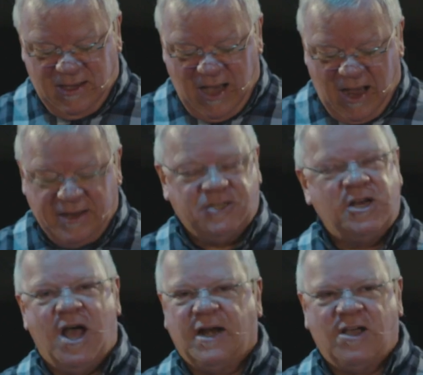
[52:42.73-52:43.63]
God is
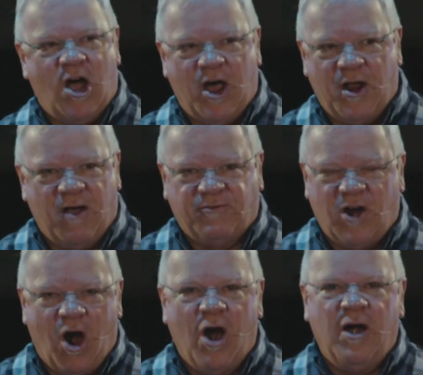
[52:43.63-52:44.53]
not caught off
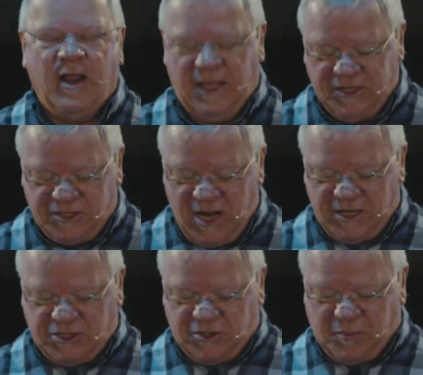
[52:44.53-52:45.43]
guard. He's
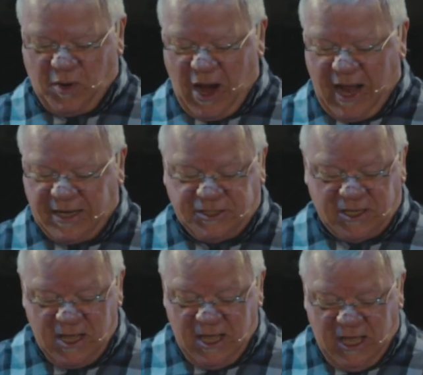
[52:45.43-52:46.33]
not
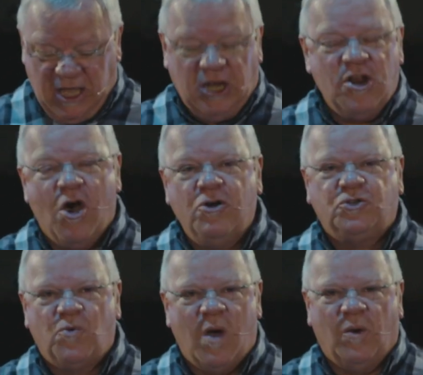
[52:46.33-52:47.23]
surprised. He
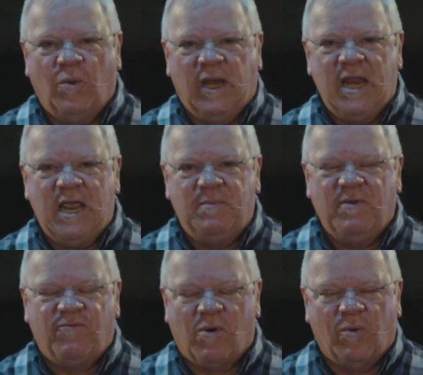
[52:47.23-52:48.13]
knows what we need
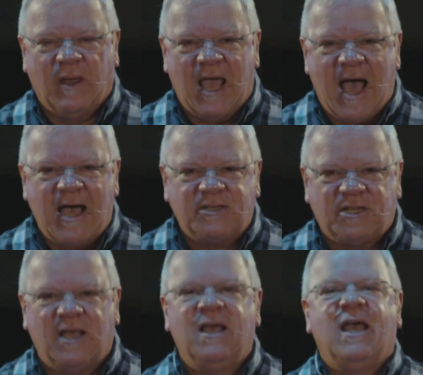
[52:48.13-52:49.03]
before we
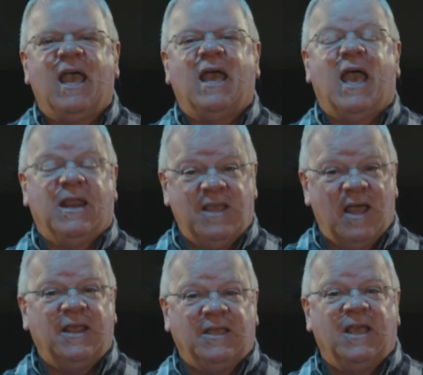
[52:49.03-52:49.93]
ask, and
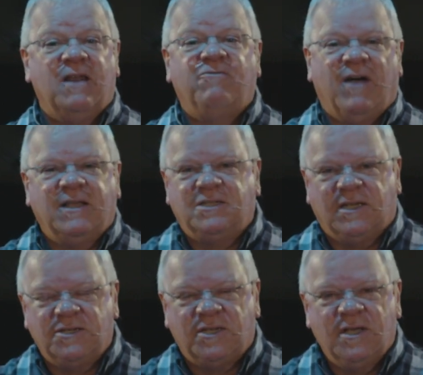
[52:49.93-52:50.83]
yet he invites
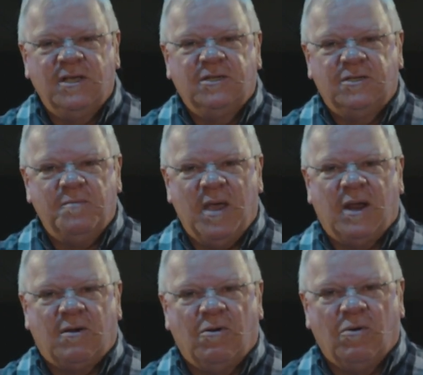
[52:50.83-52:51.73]
us to
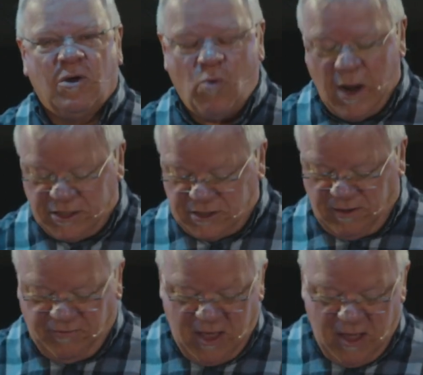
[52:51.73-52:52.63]
make request
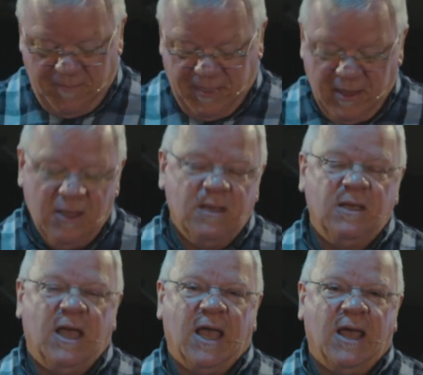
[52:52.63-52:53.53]
of him
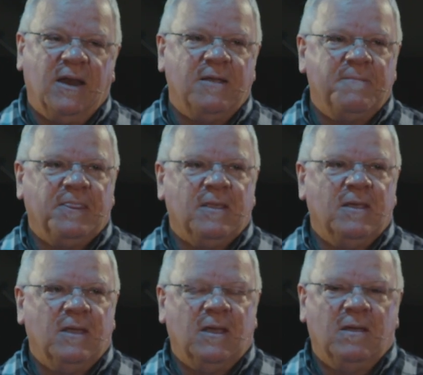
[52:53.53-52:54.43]
and
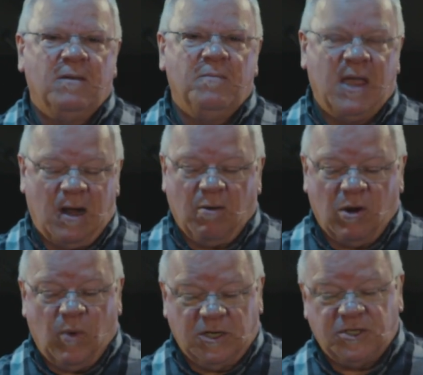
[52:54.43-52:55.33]
make our
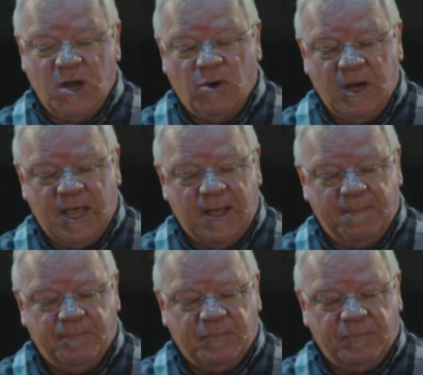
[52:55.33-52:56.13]
request known to him.